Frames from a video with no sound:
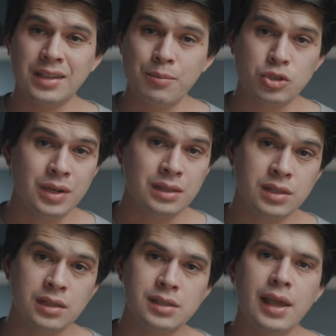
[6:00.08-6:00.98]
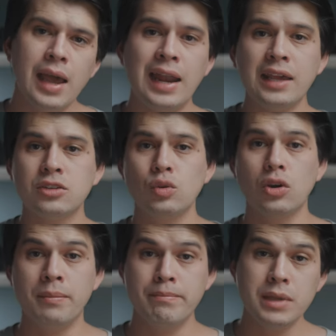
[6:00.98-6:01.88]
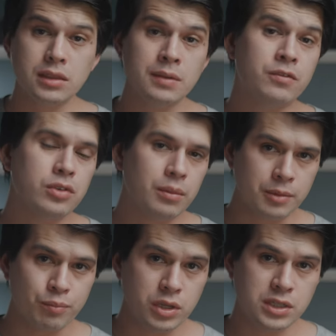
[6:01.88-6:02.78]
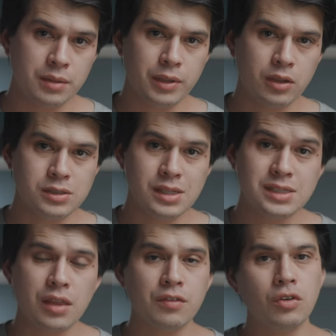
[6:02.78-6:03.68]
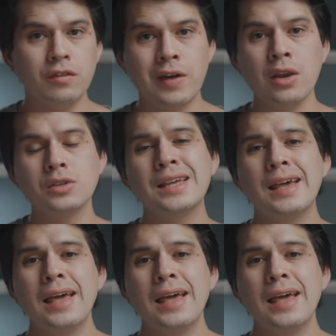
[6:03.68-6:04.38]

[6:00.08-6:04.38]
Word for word: temperature and tint, I like to omit them from the preset because these are the four values